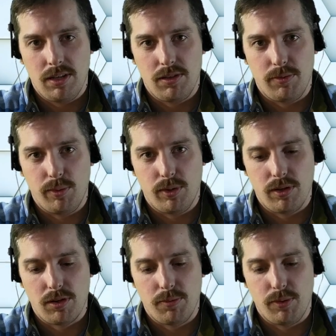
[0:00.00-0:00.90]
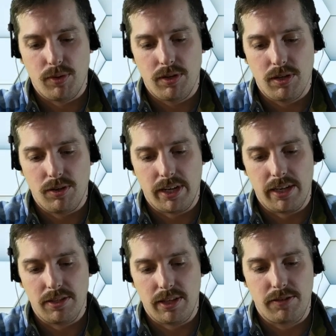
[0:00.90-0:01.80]
A little more. Okay,
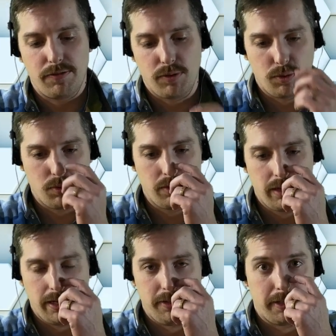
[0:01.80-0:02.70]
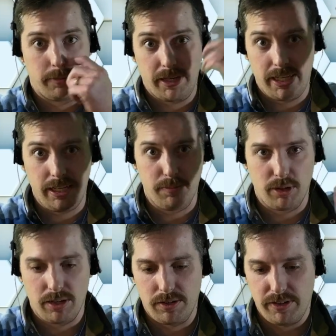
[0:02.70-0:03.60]
so that's full, and you can hear my heat
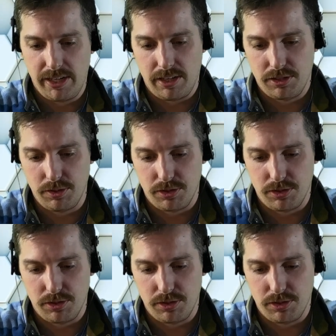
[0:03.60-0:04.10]
blaring right now too.